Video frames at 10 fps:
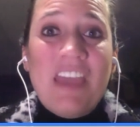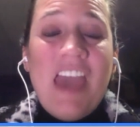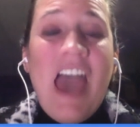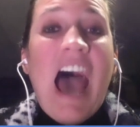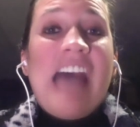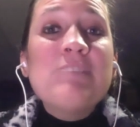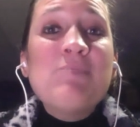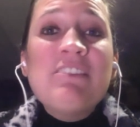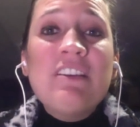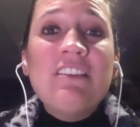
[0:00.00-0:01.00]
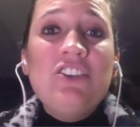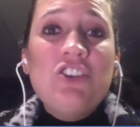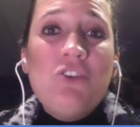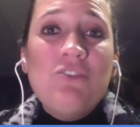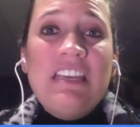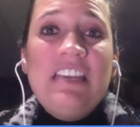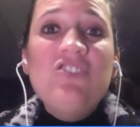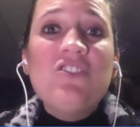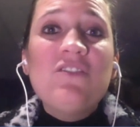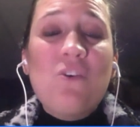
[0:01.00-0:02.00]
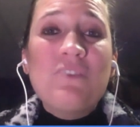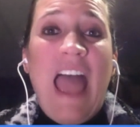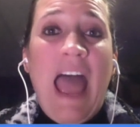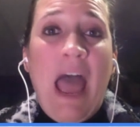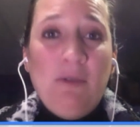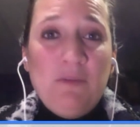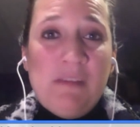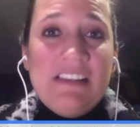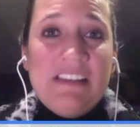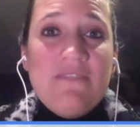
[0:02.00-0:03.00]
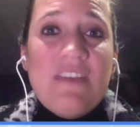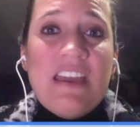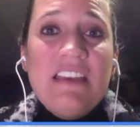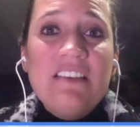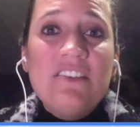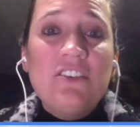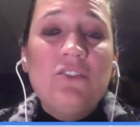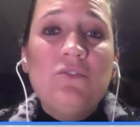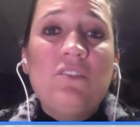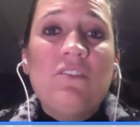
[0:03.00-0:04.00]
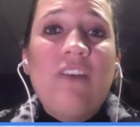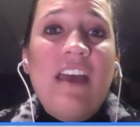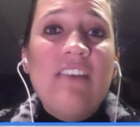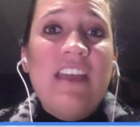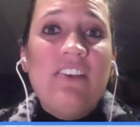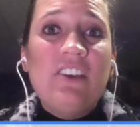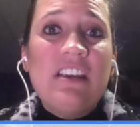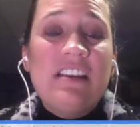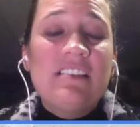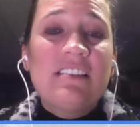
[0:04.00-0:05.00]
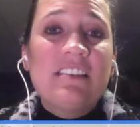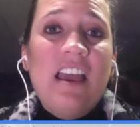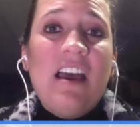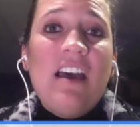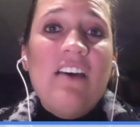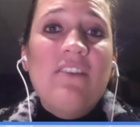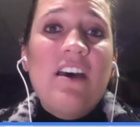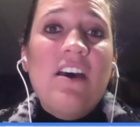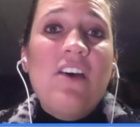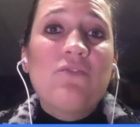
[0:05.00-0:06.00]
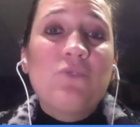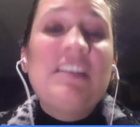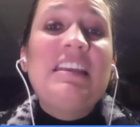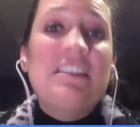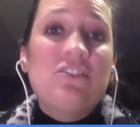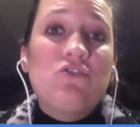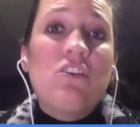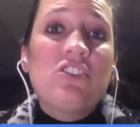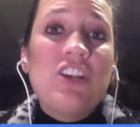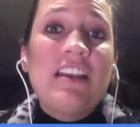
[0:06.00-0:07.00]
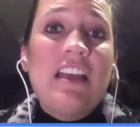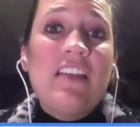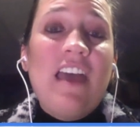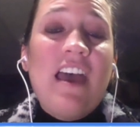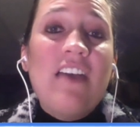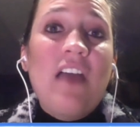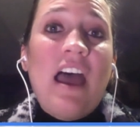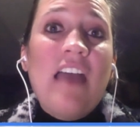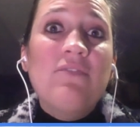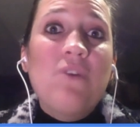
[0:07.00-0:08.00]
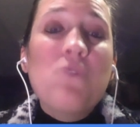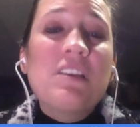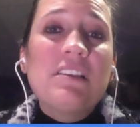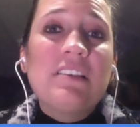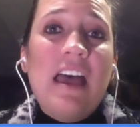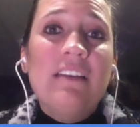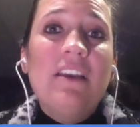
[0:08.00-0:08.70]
I specifically chose each of those apps because they fit into the 5 areas of reading instruction that I focus on.